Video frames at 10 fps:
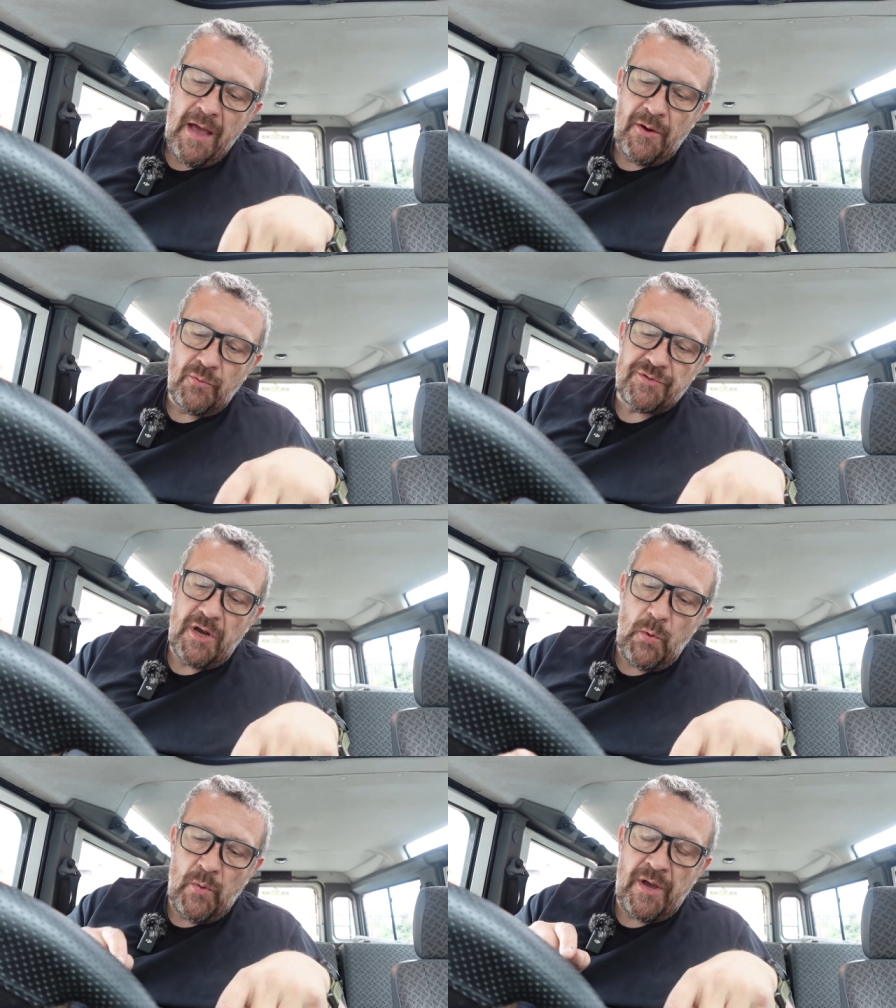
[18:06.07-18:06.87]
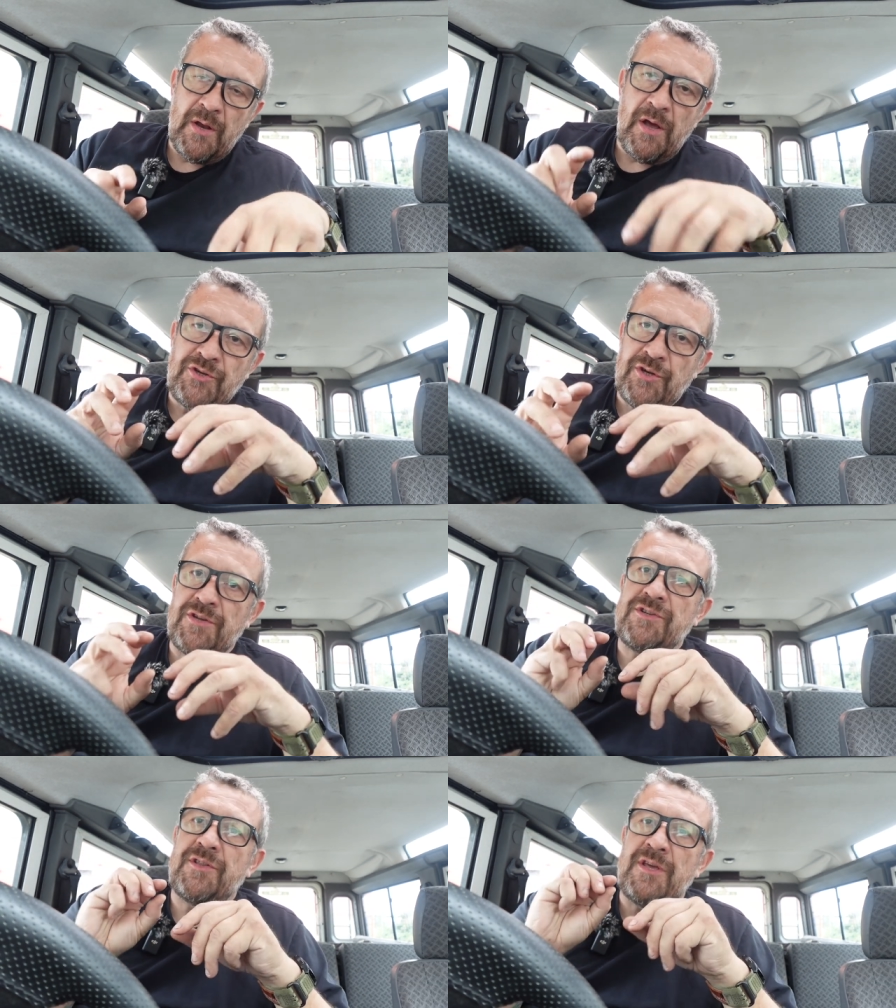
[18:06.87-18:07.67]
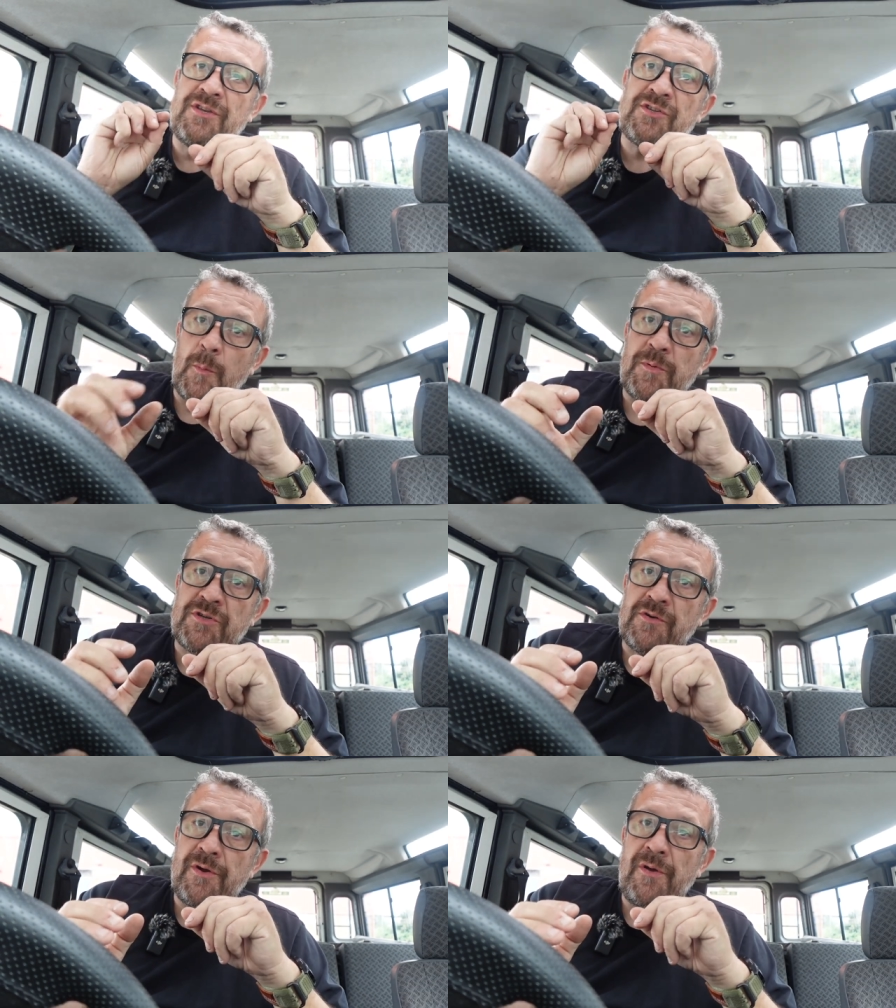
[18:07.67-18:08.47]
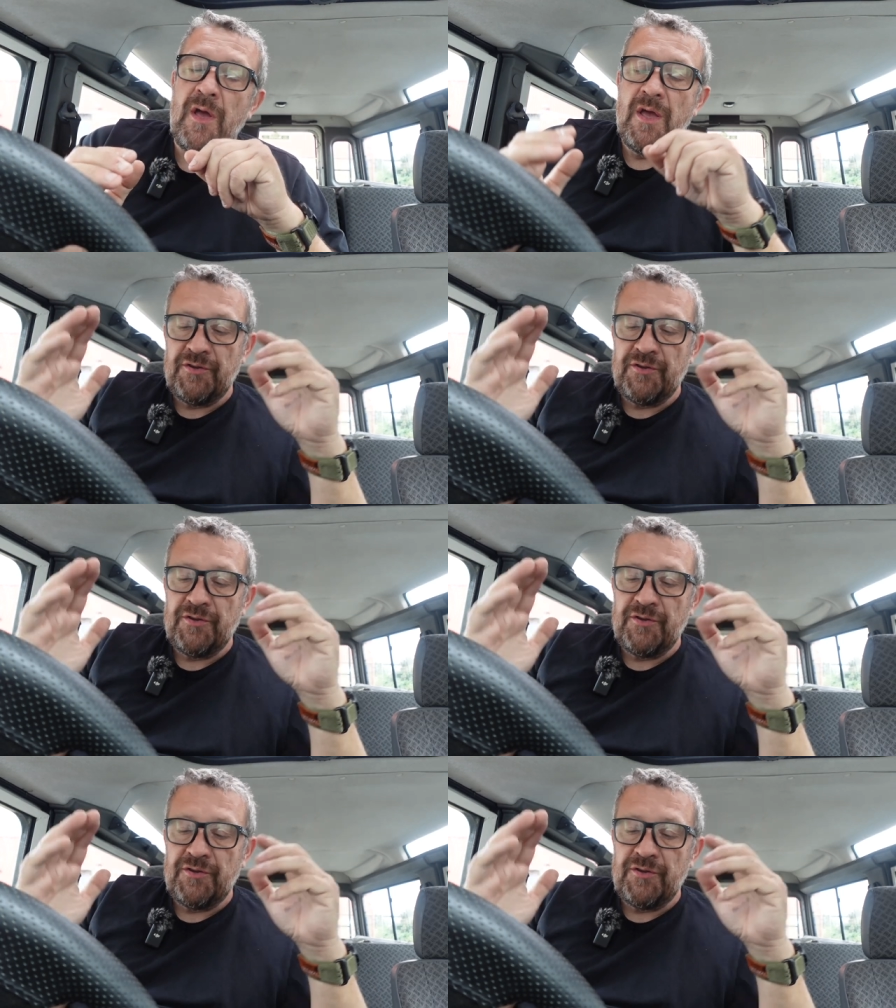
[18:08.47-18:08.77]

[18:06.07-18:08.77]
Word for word: And also we're going to adjust the stopper screw.